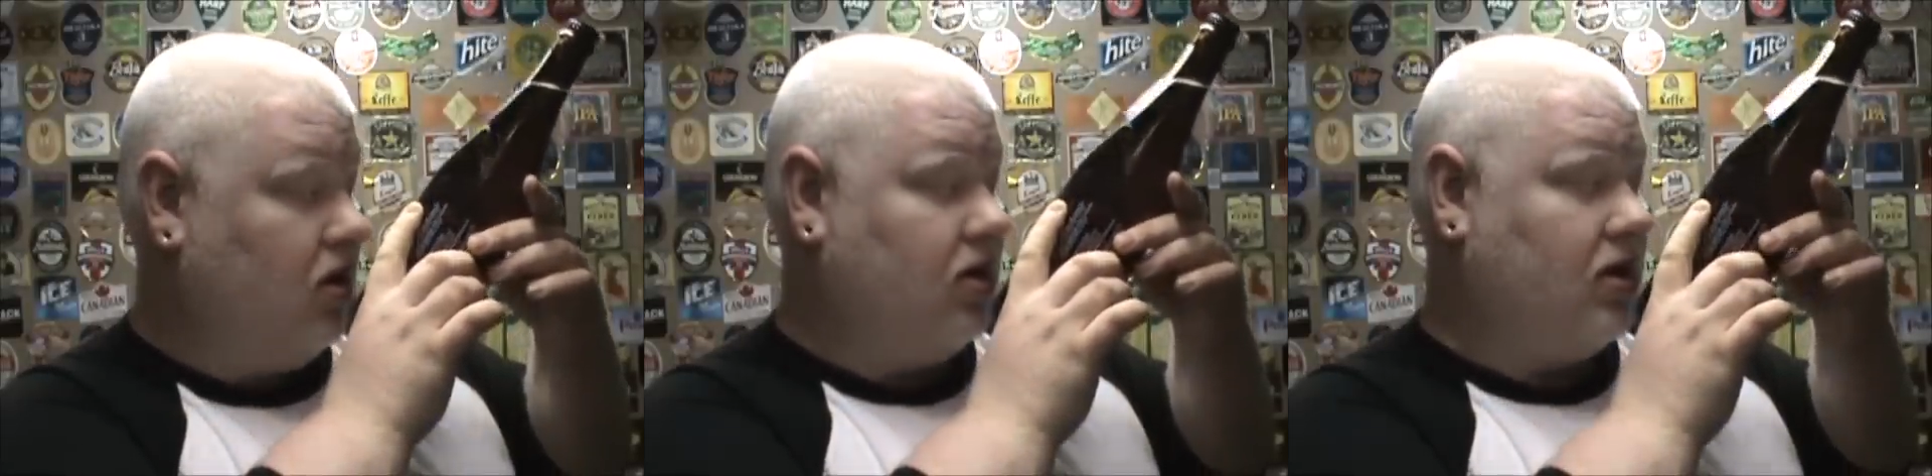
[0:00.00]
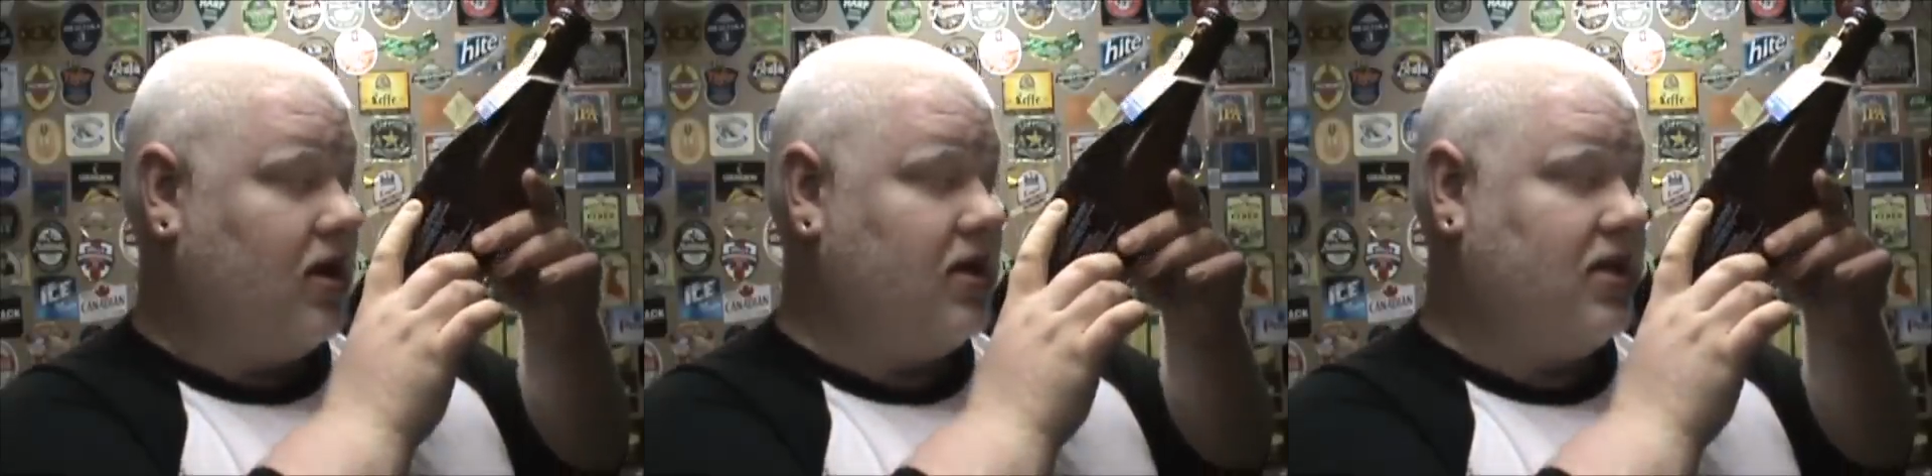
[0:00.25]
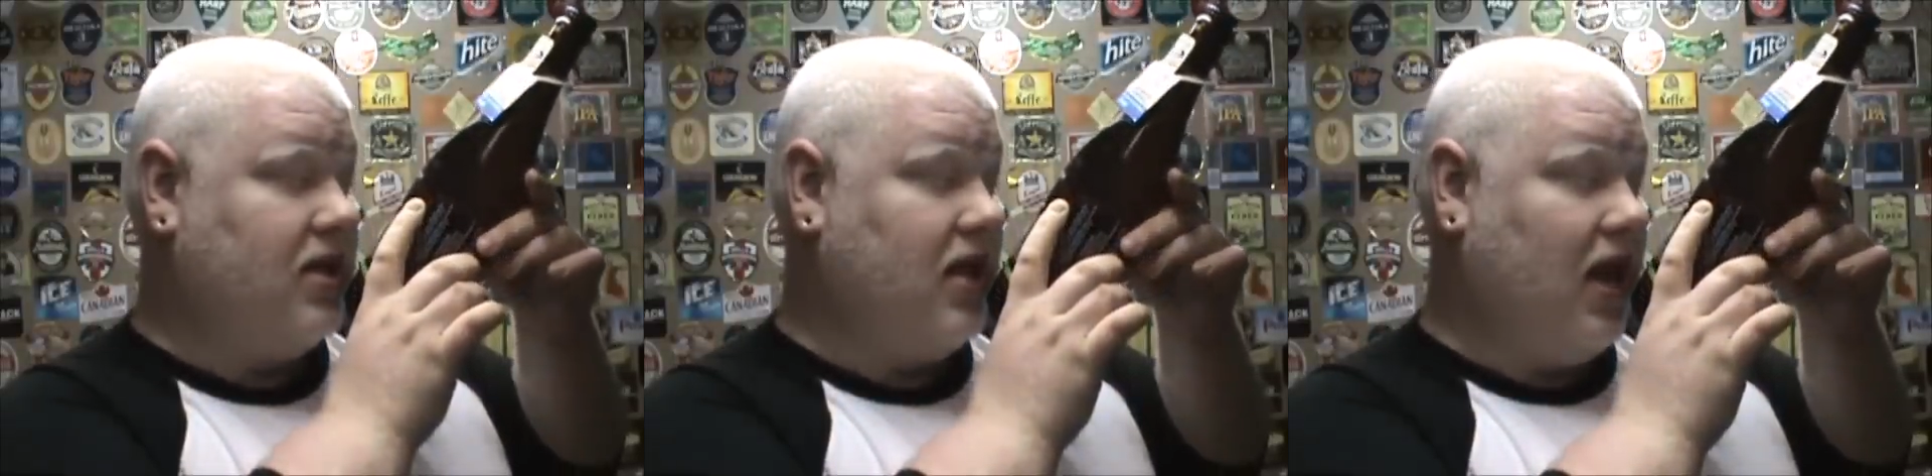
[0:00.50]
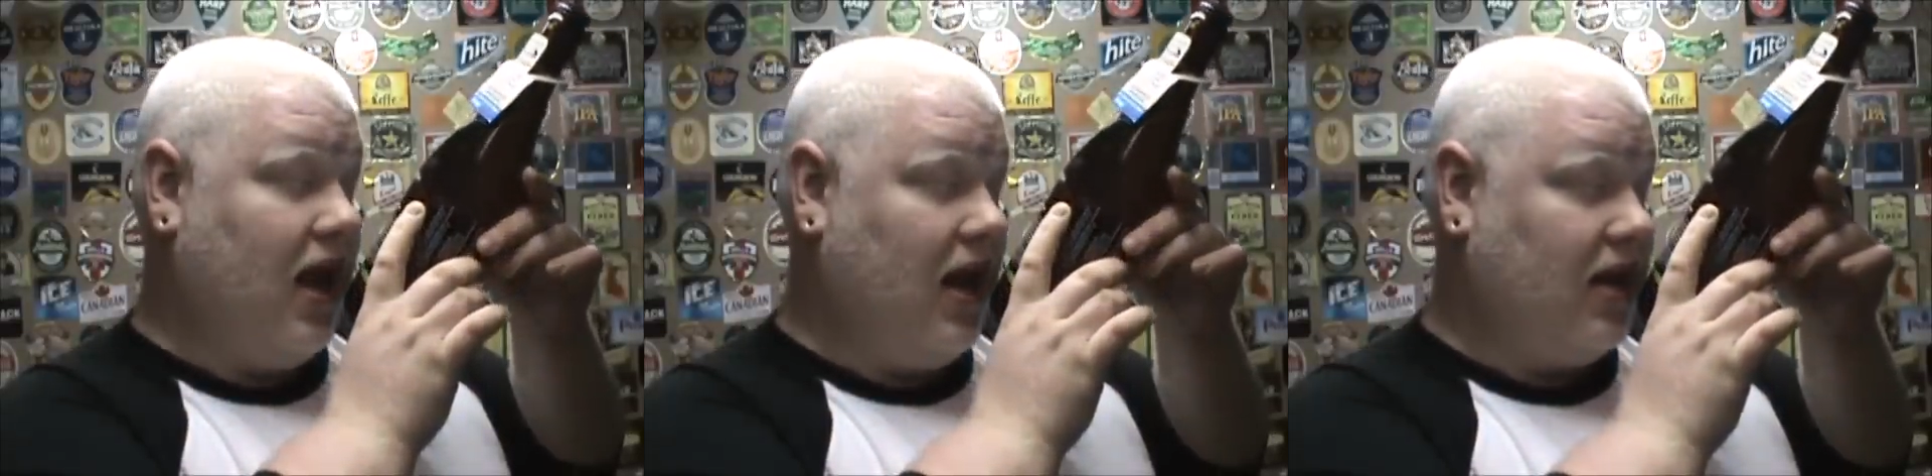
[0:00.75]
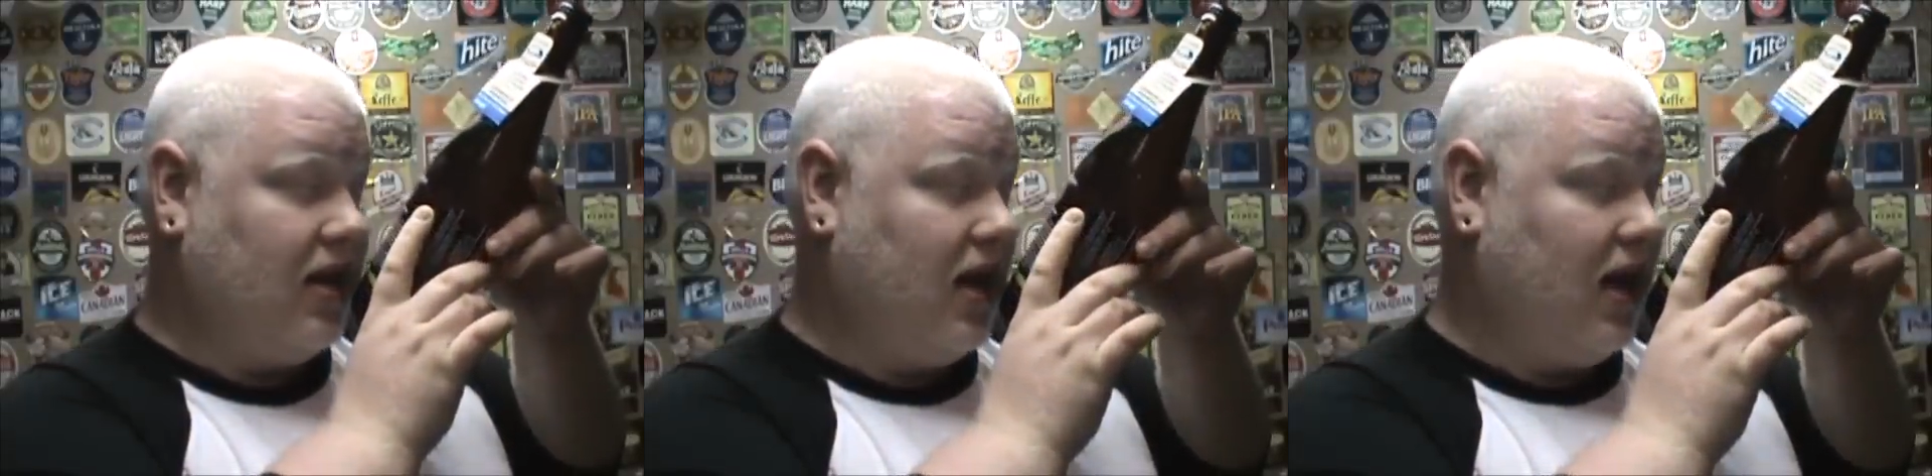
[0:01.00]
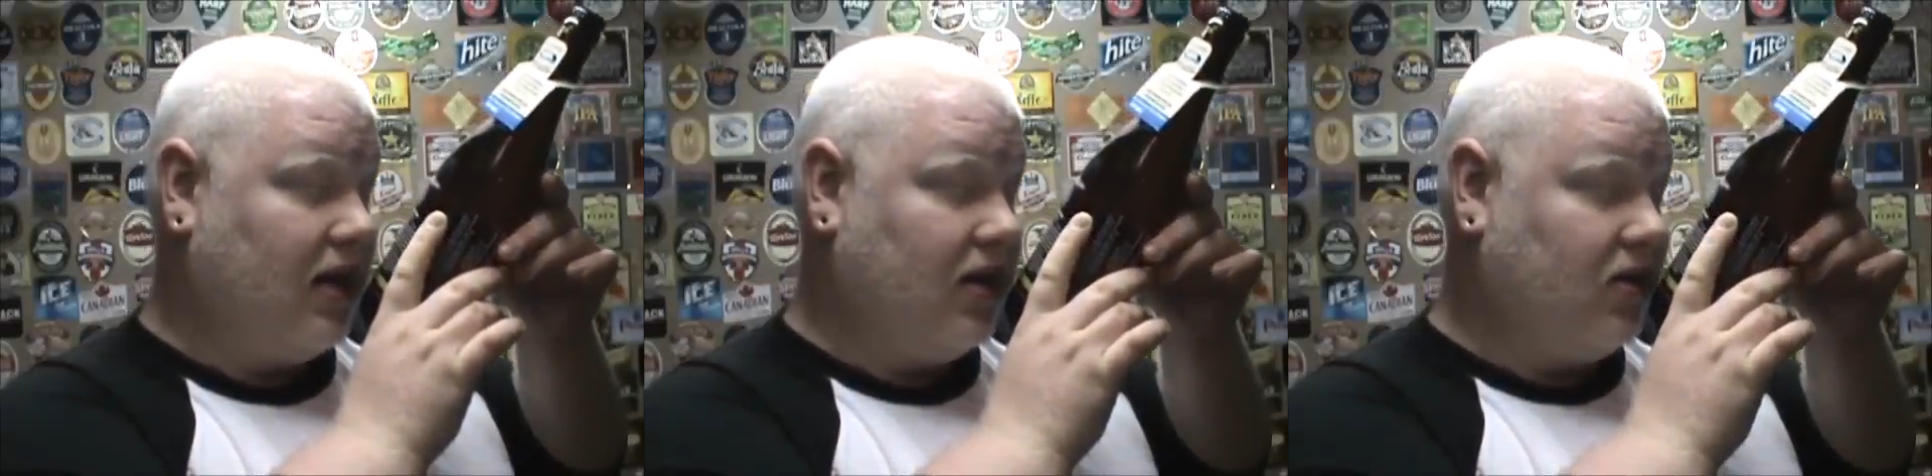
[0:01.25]

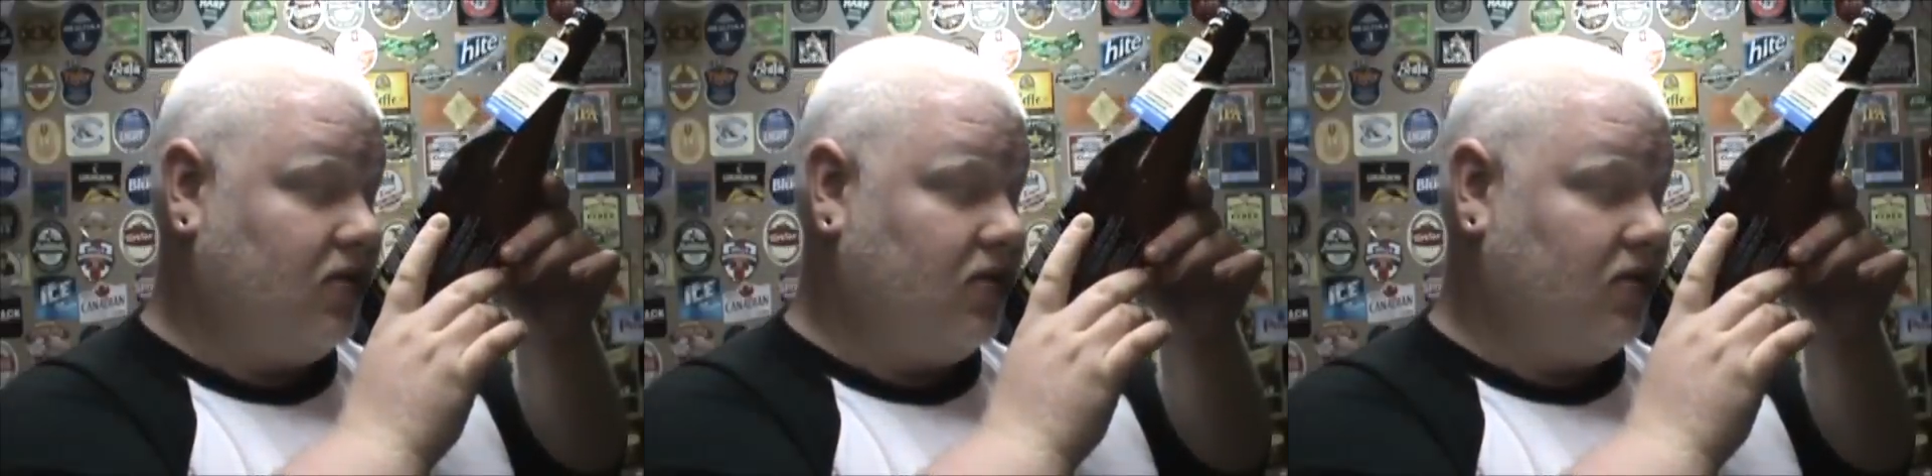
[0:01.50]
1989 to